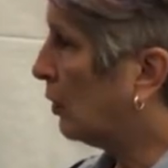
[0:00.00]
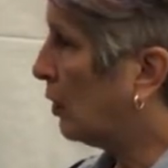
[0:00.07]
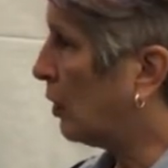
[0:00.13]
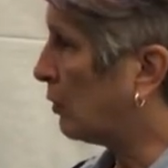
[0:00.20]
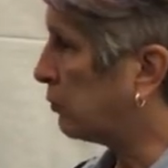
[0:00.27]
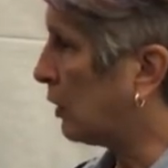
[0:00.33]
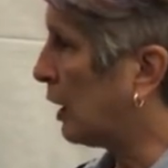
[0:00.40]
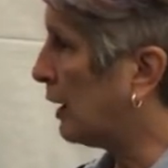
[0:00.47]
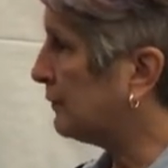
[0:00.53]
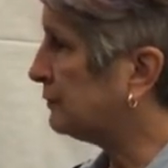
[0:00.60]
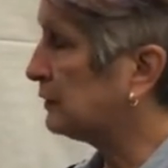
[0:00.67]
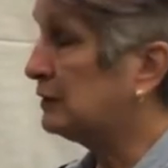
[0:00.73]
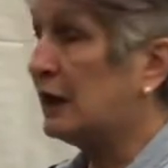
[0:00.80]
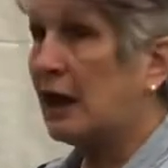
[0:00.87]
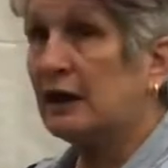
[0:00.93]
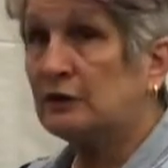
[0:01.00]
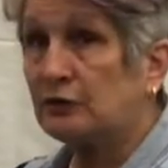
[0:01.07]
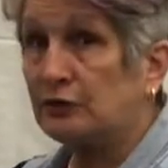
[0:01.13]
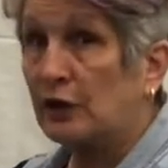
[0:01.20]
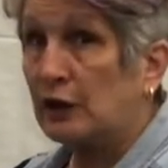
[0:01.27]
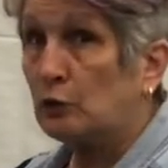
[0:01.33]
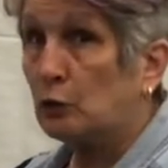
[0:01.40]
All right, the next
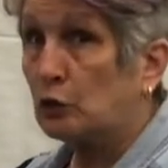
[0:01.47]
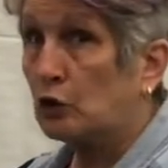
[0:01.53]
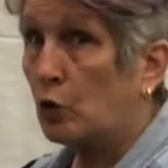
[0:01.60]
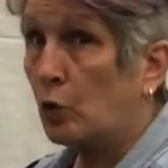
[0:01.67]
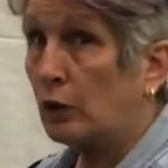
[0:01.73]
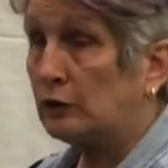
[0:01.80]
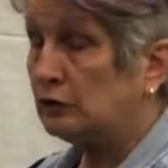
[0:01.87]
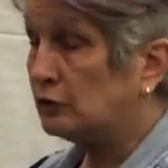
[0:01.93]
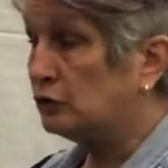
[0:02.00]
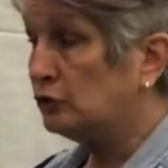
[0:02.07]
thing we're going to